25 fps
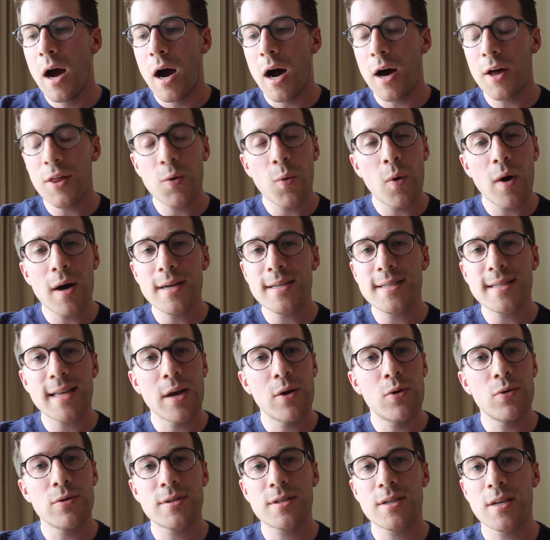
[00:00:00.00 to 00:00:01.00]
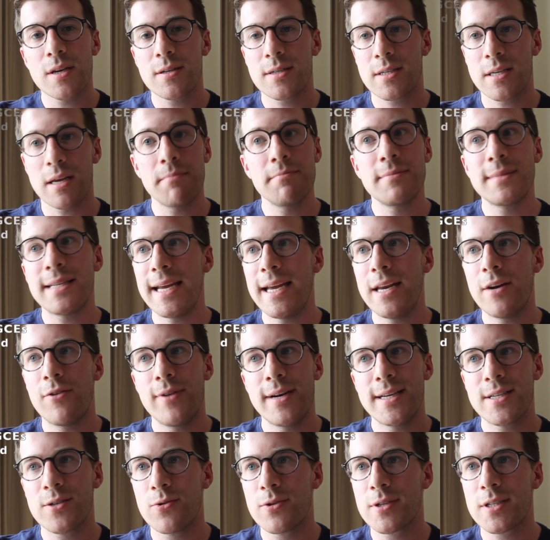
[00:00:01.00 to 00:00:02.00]
Otherwise, some
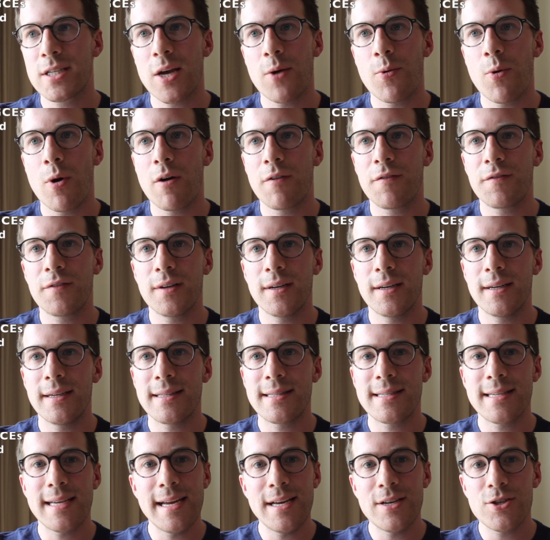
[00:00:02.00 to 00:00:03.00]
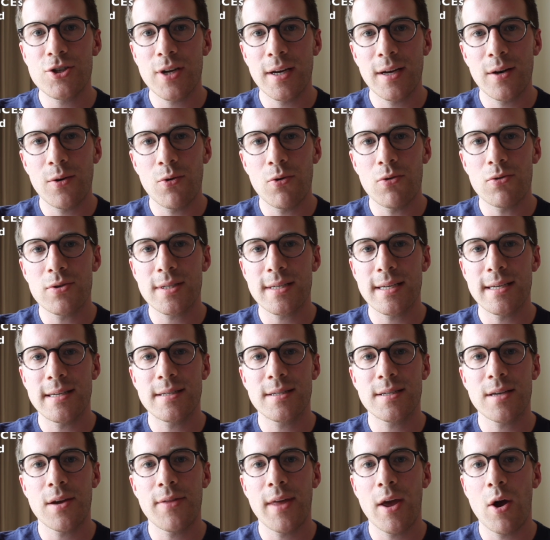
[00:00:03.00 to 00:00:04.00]
deaneries also offer teaching courses.
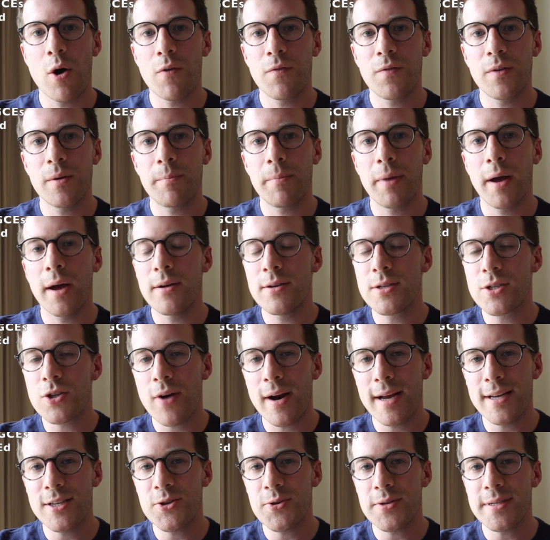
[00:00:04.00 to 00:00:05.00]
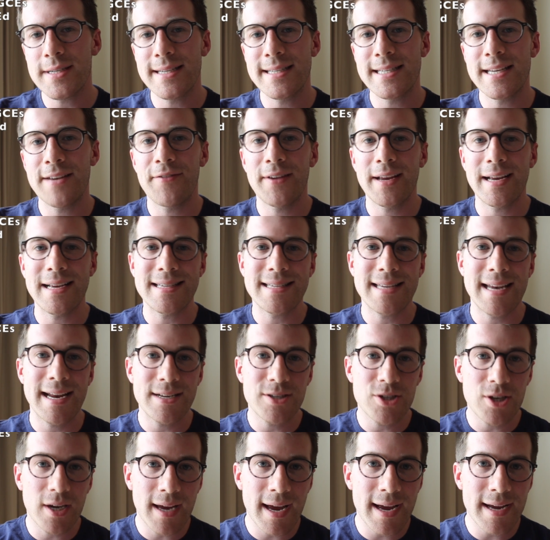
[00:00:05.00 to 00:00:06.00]
So they offer postgraduate certificates in
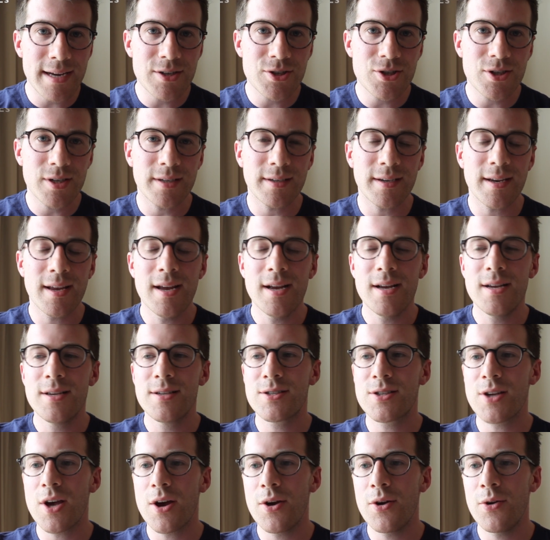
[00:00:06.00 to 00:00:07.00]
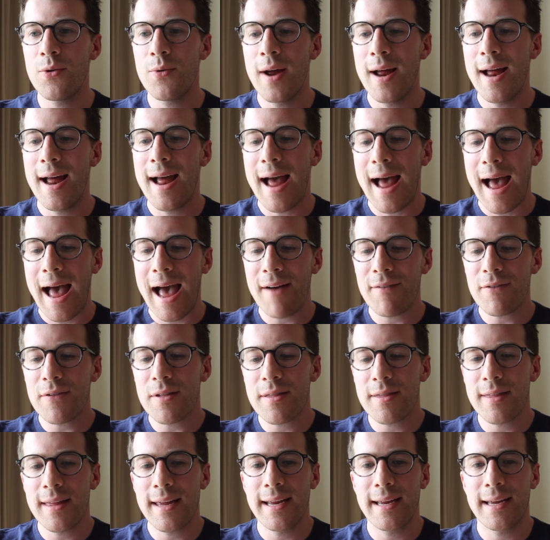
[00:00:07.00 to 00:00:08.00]
education. So have a
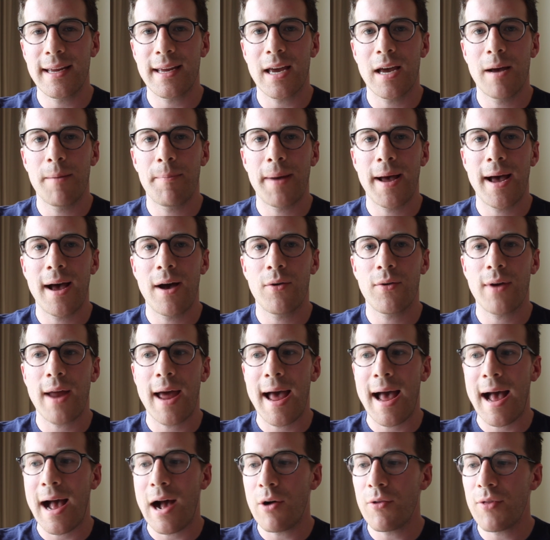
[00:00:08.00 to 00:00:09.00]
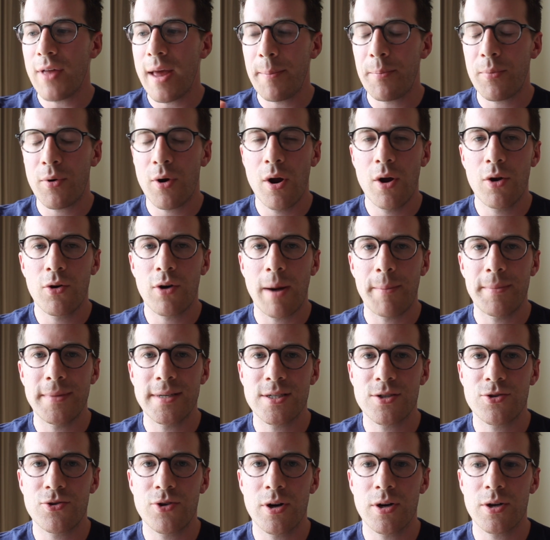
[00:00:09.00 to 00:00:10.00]
think about how their program is
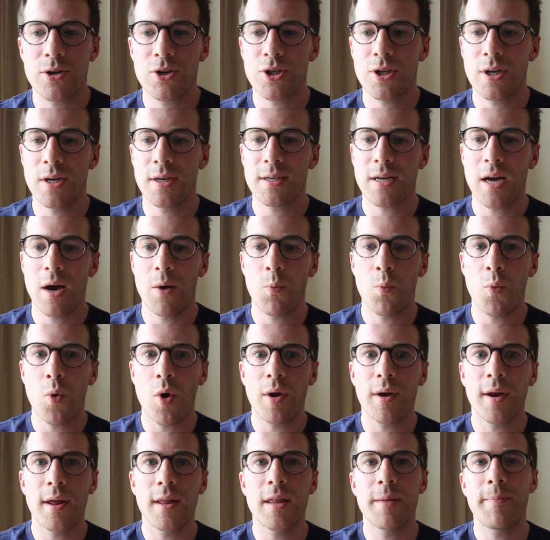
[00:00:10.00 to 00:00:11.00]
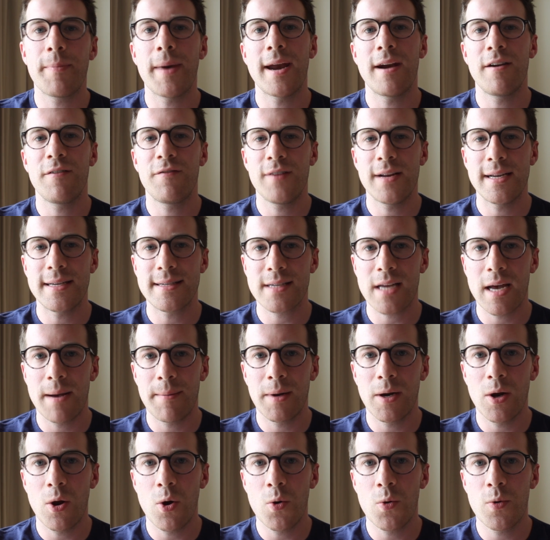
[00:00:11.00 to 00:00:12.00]
structured and what other benefits come
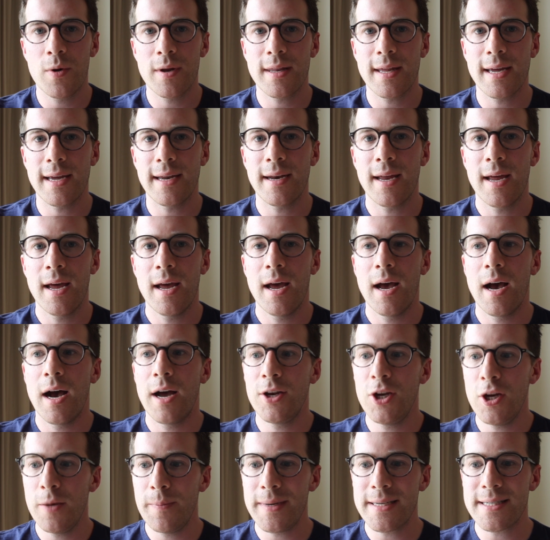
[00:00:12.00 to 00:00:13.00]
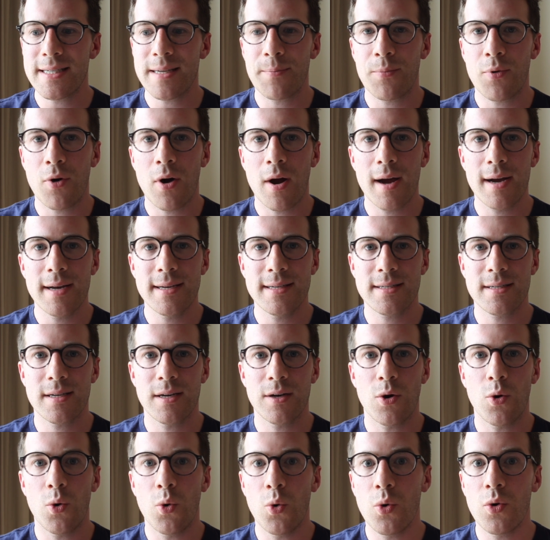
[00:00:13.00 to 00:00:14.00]
along with it. And you'd be surprised
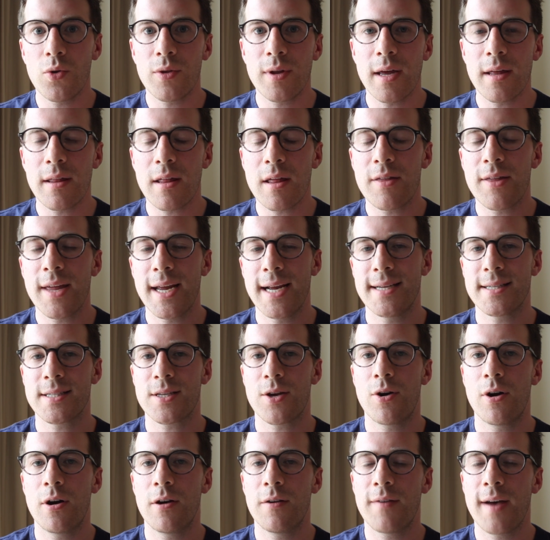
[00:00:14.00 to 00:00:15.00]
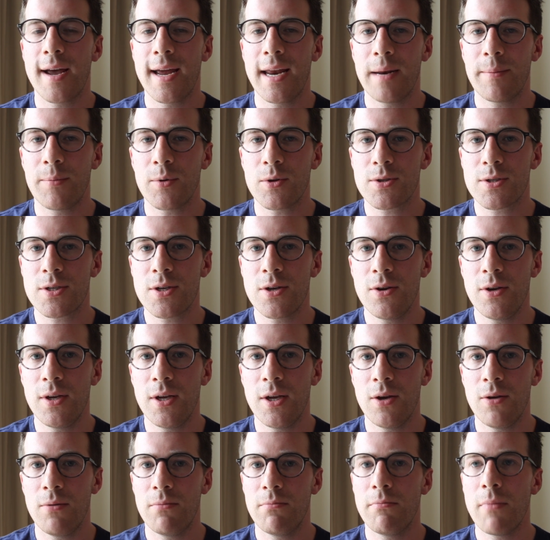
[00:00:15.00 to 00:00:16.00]
at all the other things that are available to
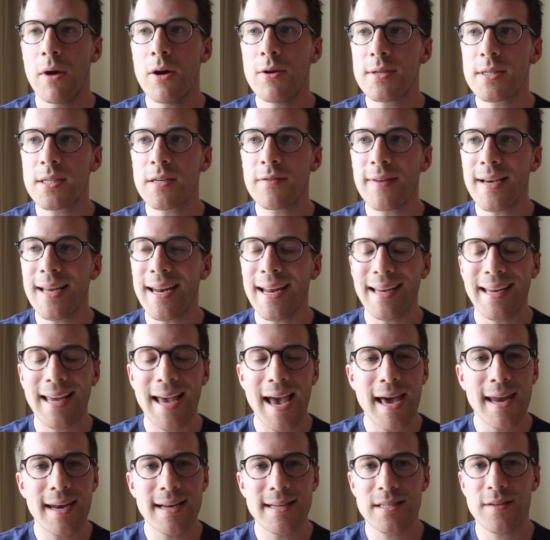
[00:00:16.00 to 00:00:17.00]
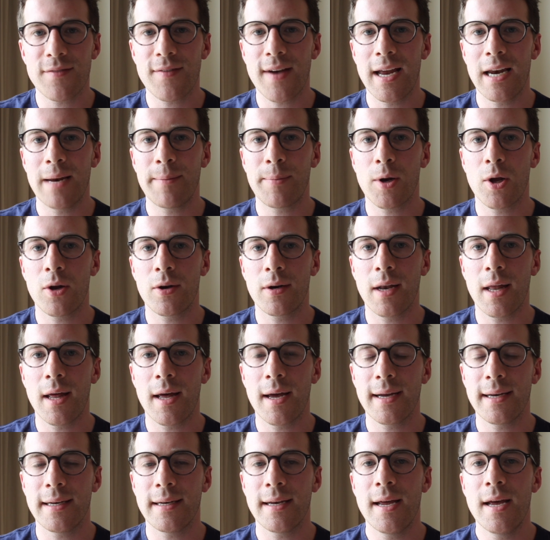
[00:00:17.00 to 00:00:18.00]
you. Most of it, again, is available
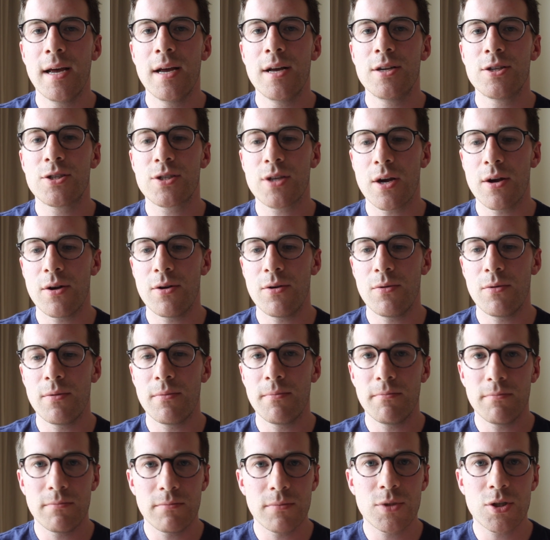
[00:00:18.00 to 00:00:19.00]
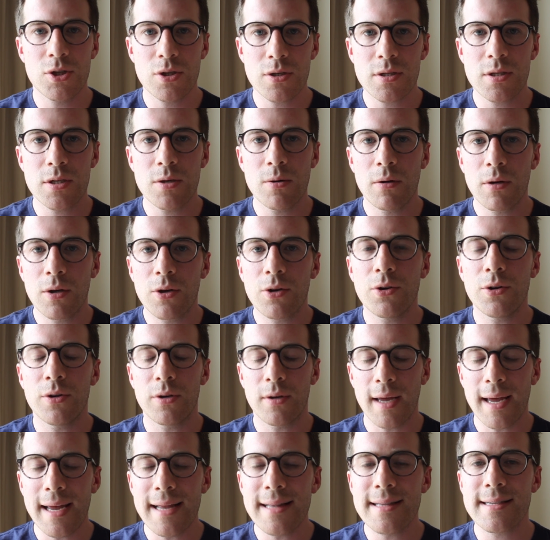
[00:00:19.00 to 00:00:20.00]
online. So just do a
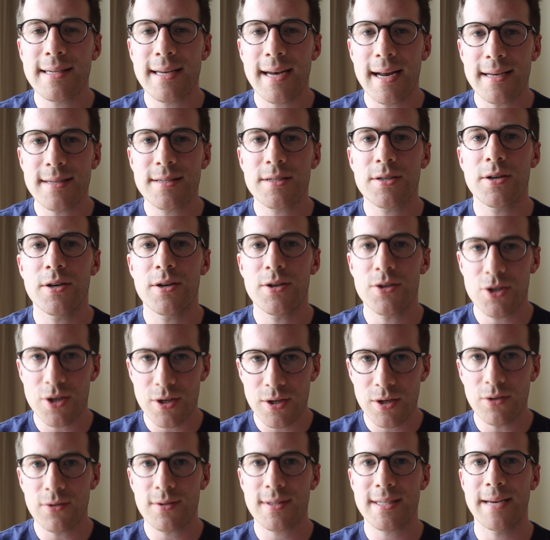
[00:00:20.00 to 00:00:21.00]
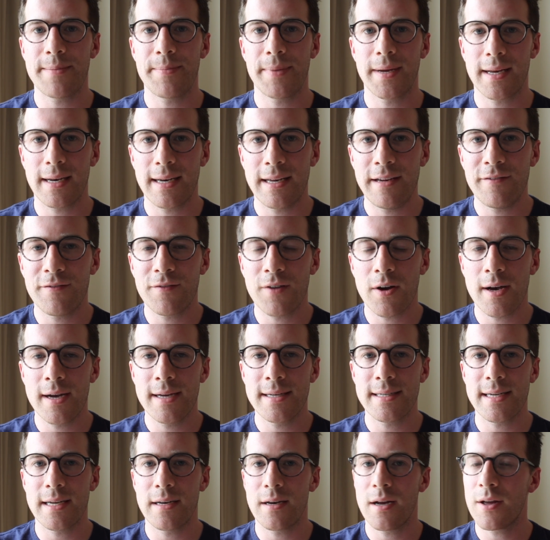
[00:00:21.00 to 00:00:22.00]
good internet search and you'll typically
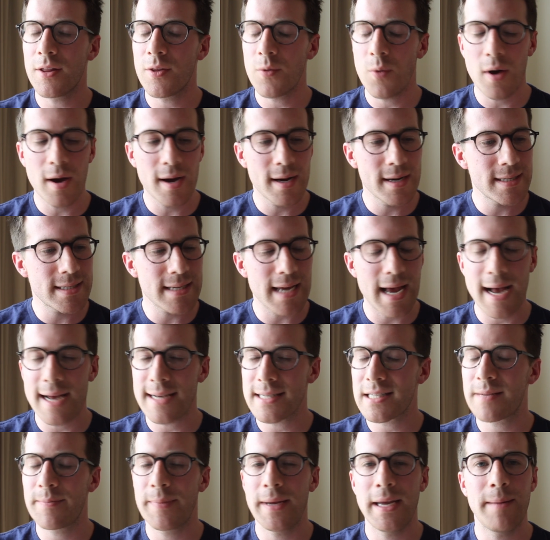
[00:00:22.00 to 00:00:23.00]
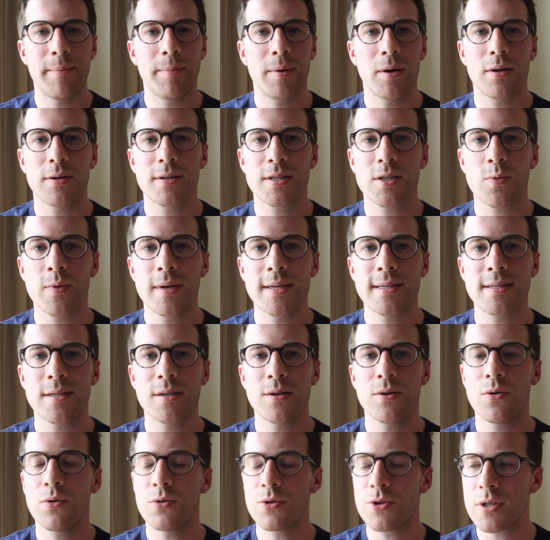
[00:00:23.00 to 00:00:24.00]
find it. Otherwise, ask people on Twitter
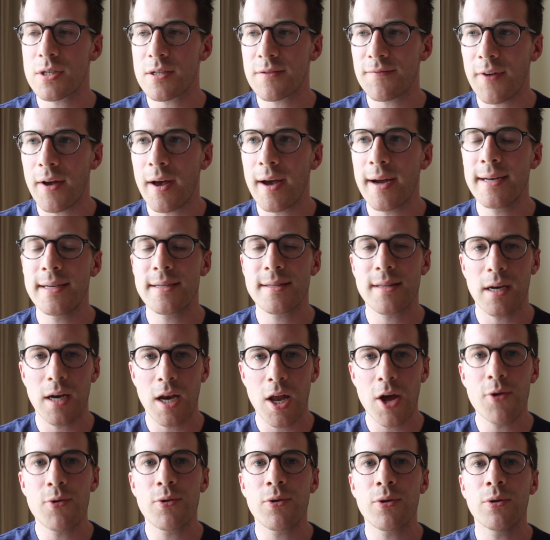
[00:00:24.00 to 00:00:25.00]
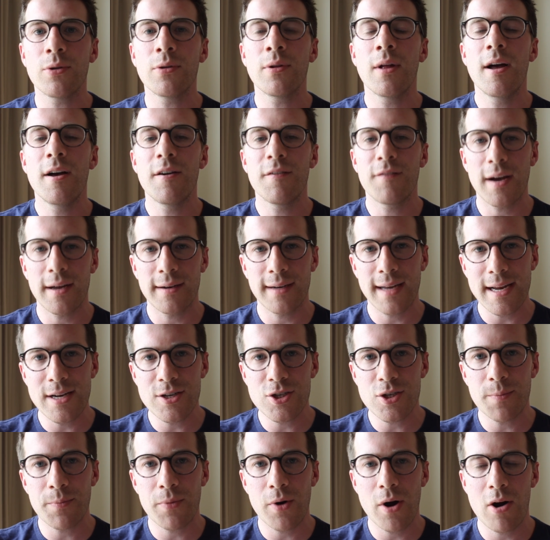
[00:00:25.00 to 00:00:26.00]
or just find the local
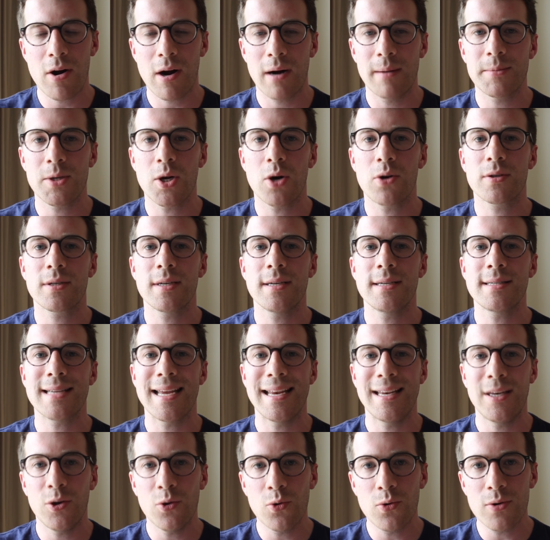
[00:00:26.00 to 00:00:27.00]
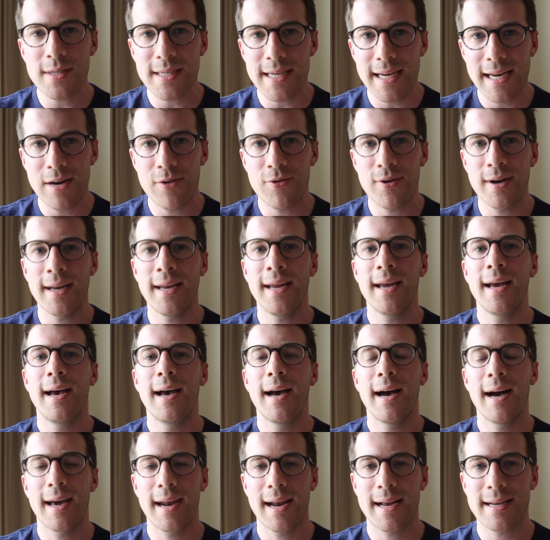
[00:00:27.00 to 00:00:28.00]
foundation program doctors in your deanery
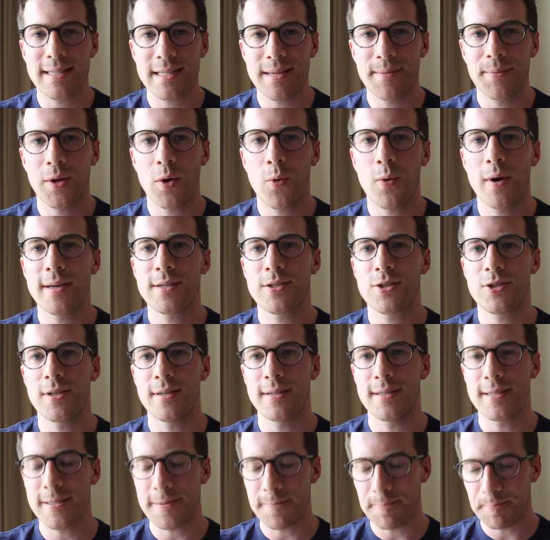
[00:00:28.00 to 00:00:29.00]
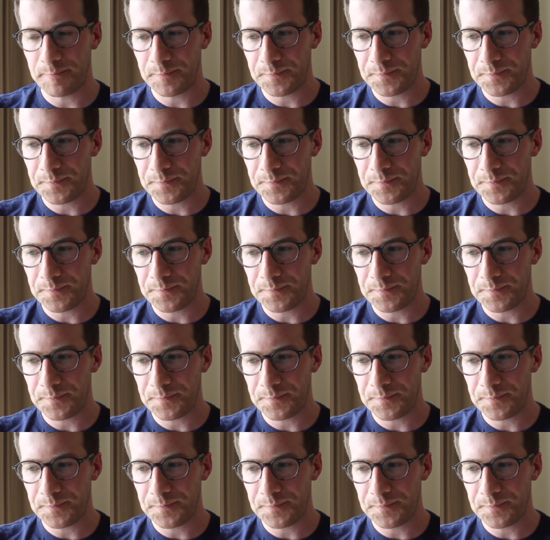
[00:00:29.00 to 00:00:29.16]
and ask them the questions.